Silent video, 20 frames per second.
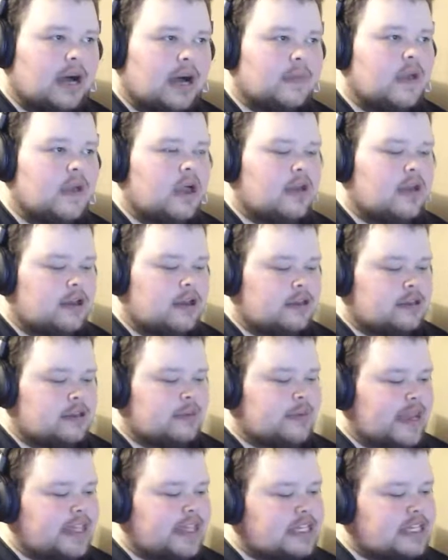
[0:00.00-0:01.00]
The
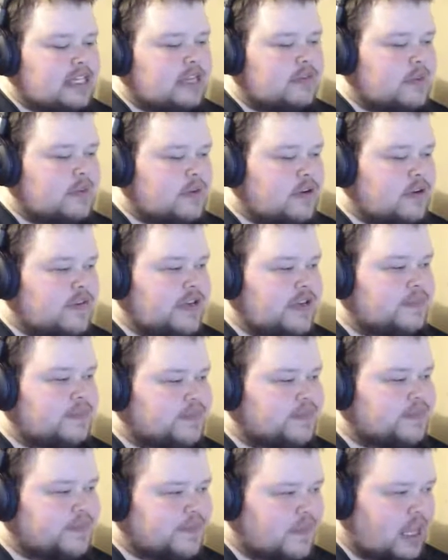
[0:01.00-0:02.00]
basis of the movie
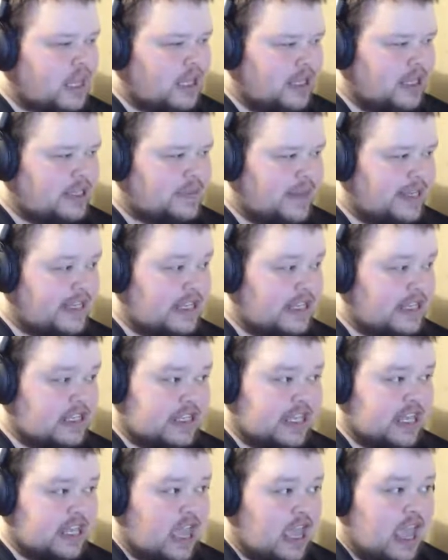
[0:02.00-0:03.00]
is basically
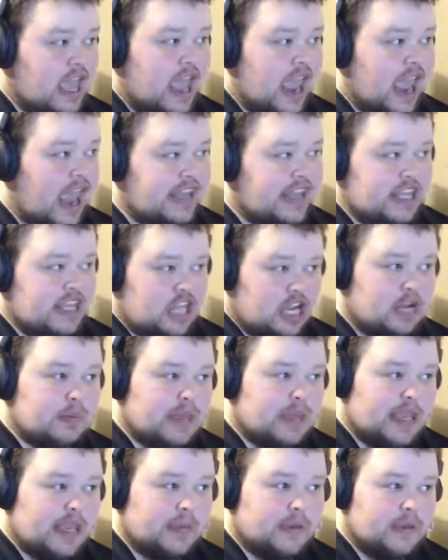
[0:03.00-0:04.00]
any young
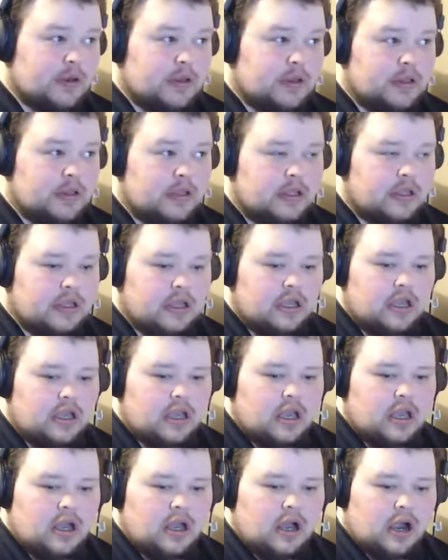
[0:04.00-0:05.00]
people
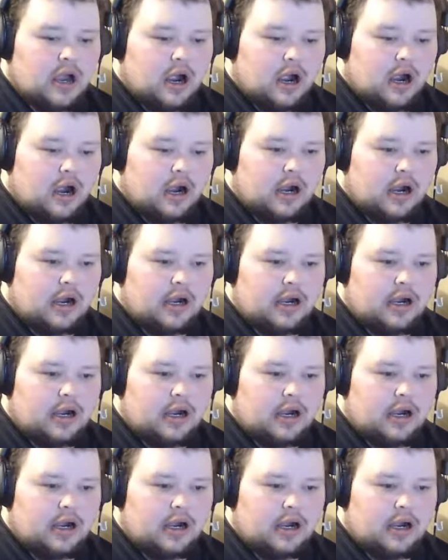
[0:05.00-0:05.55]
are